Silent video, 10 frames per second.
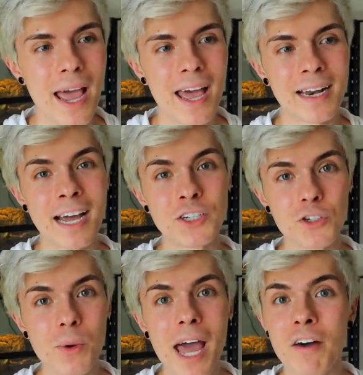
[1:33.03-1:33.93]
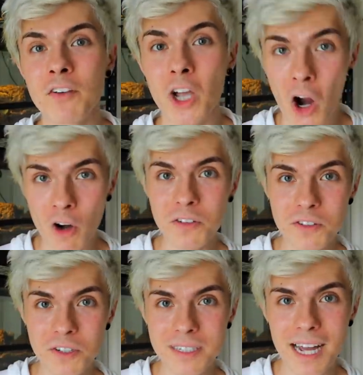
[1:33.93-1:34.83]
and I do have
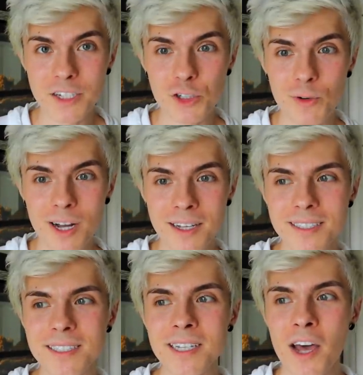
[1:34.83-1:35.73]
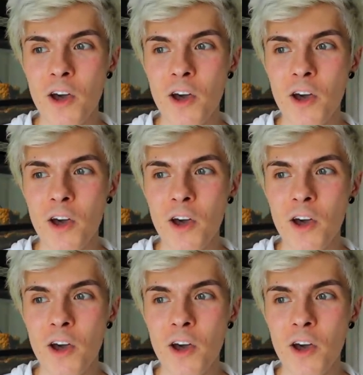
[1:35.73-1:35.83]
cardinal tetras,